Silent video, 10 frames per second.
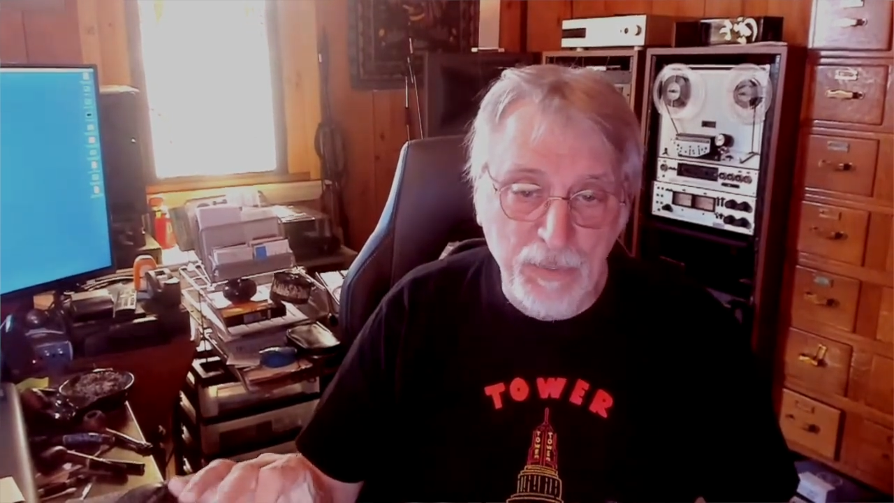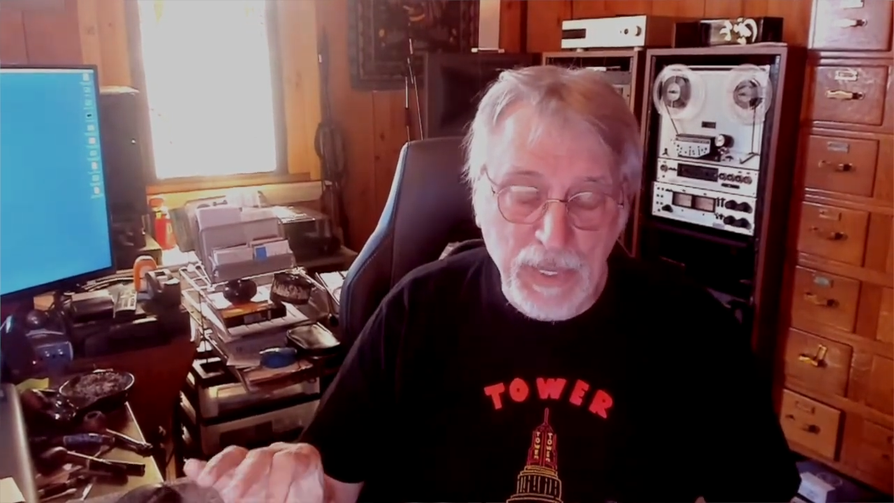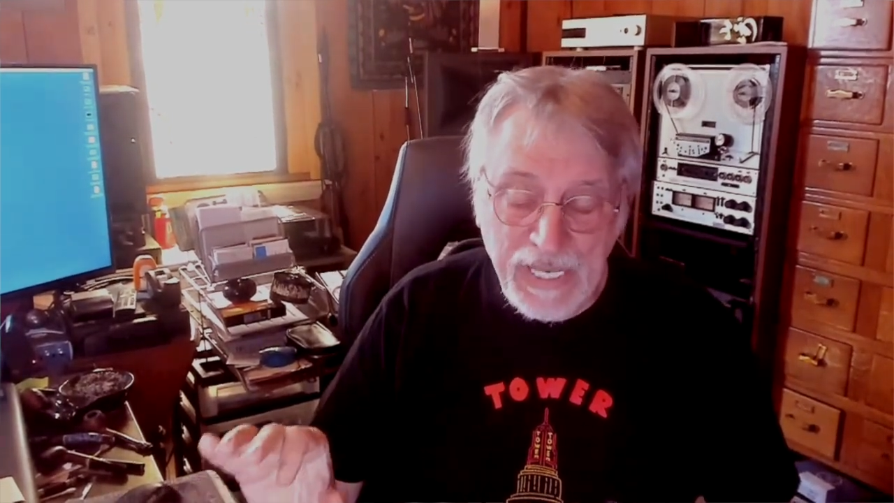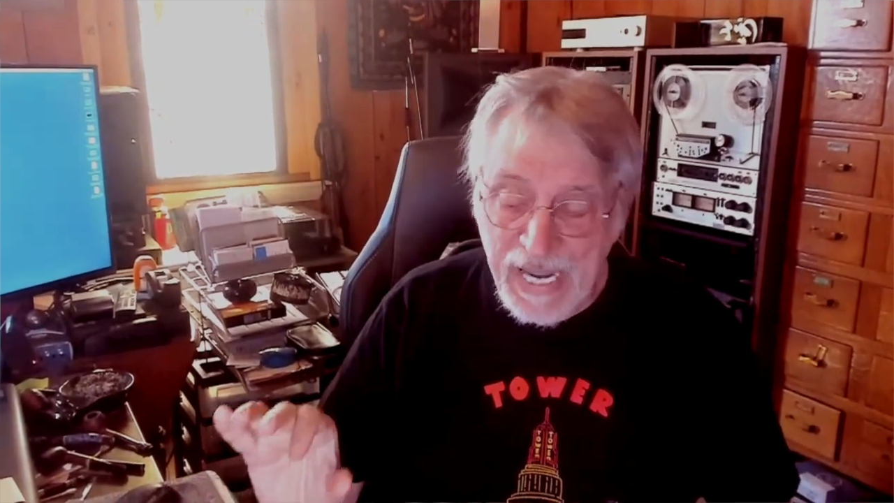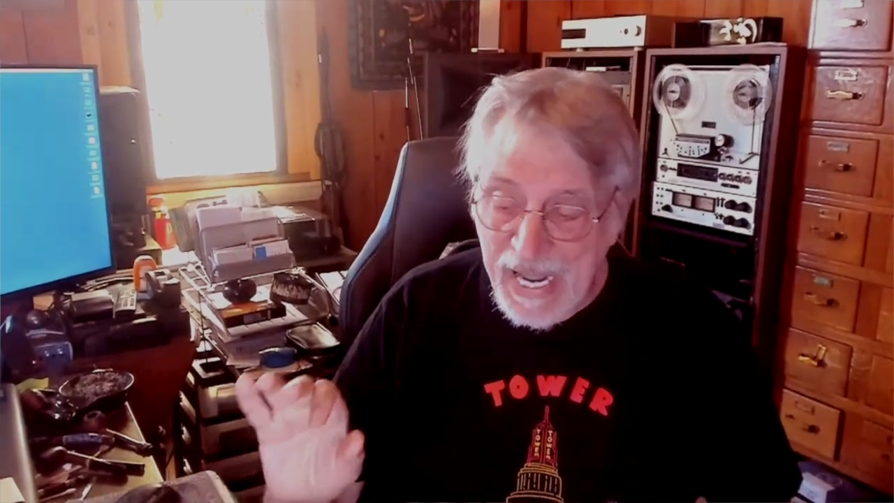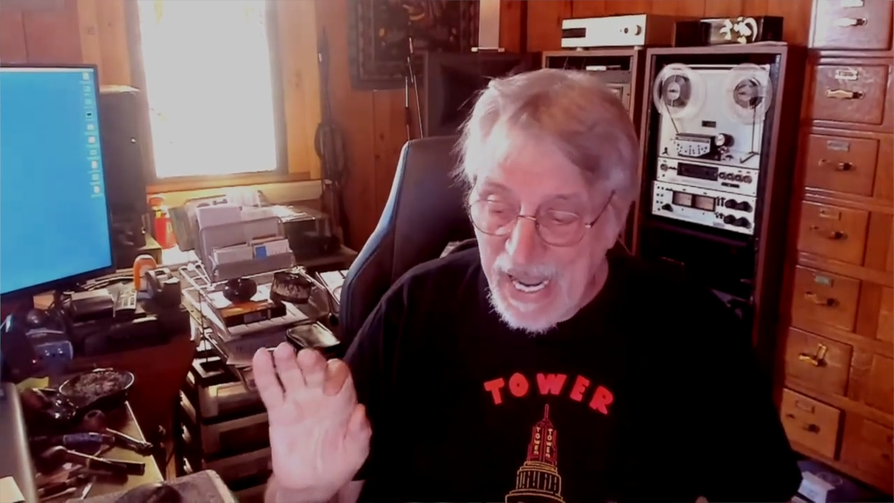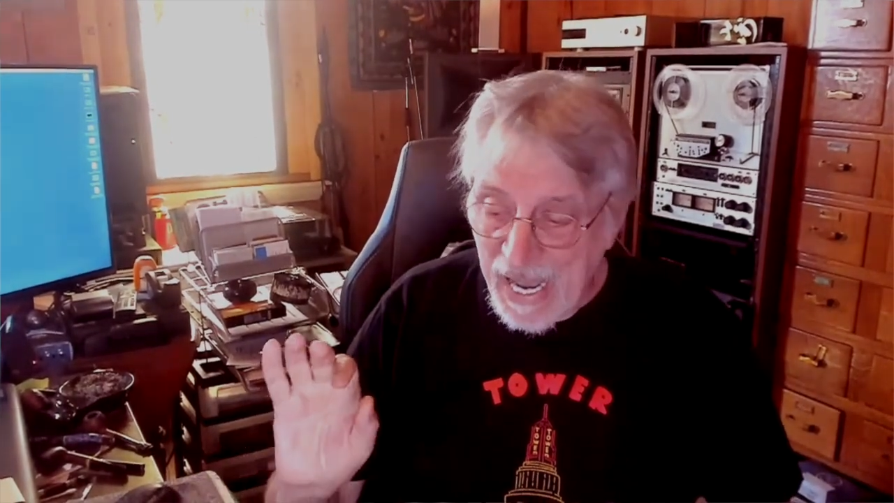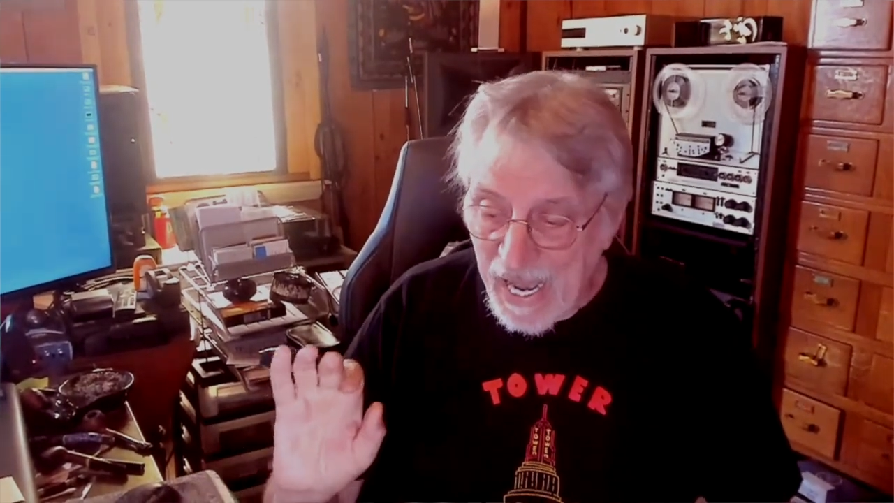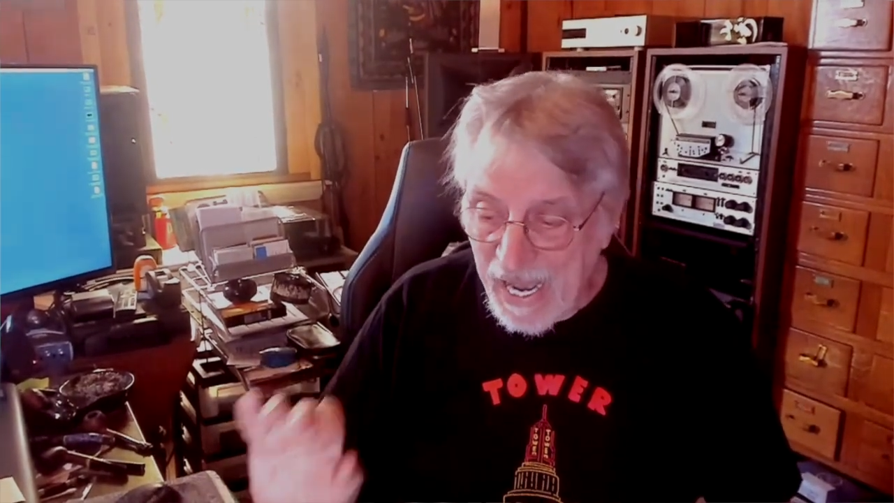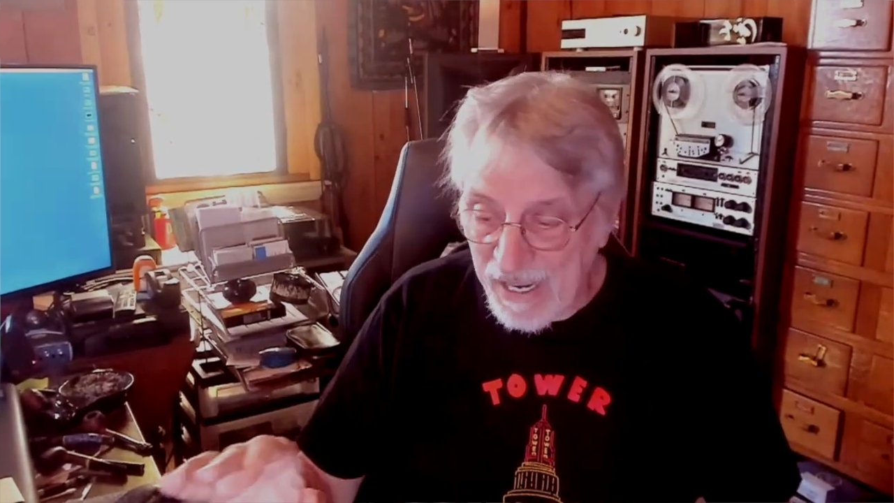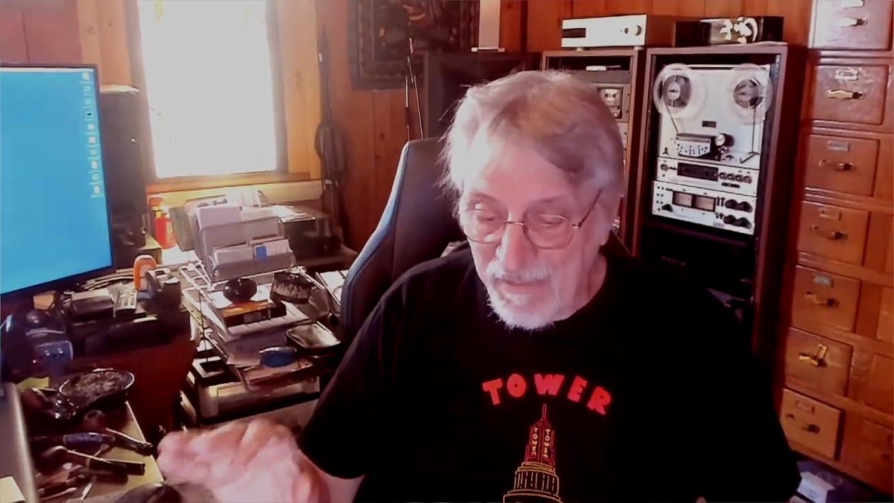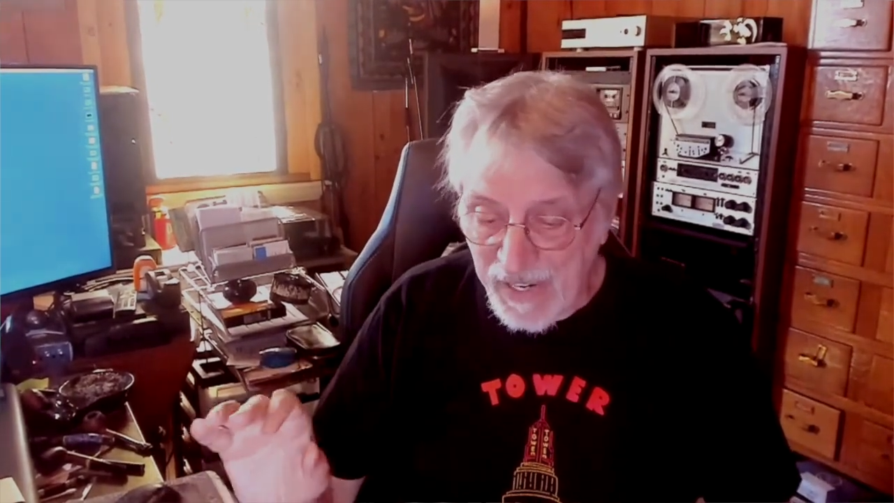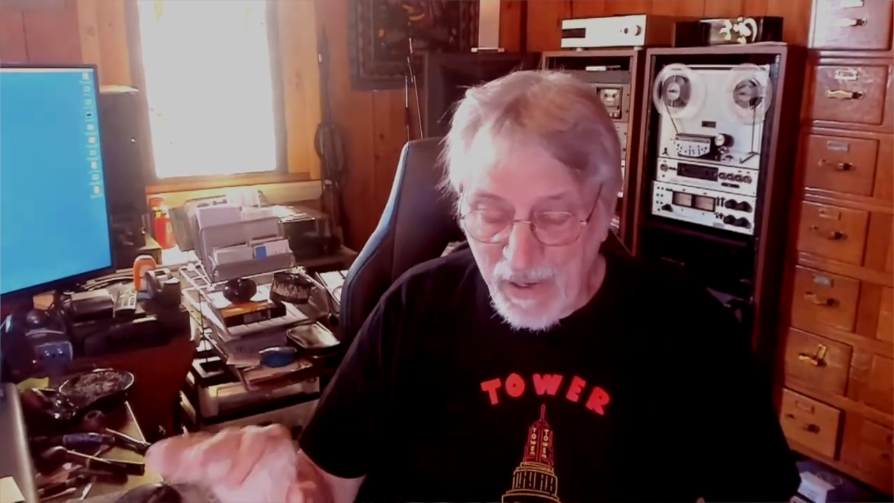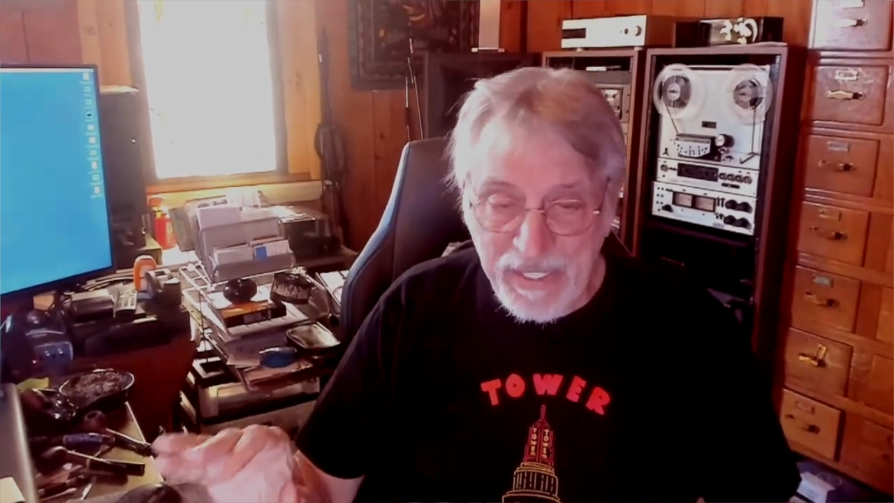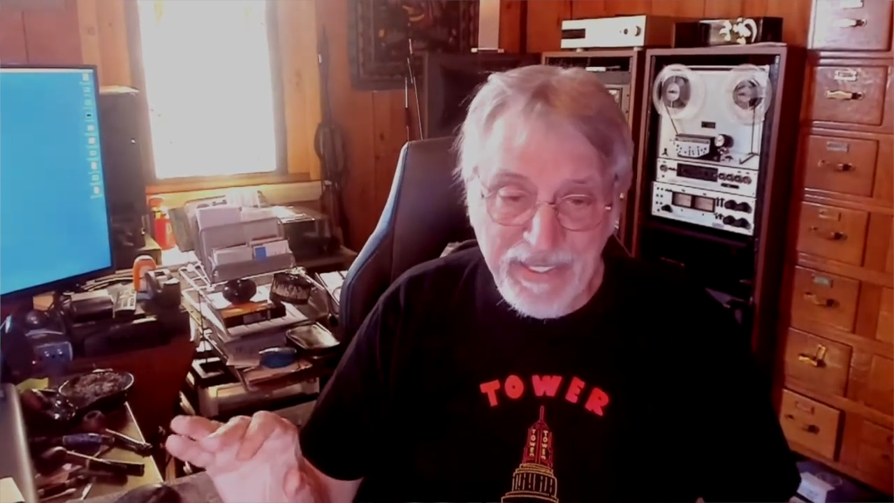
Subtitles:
But I very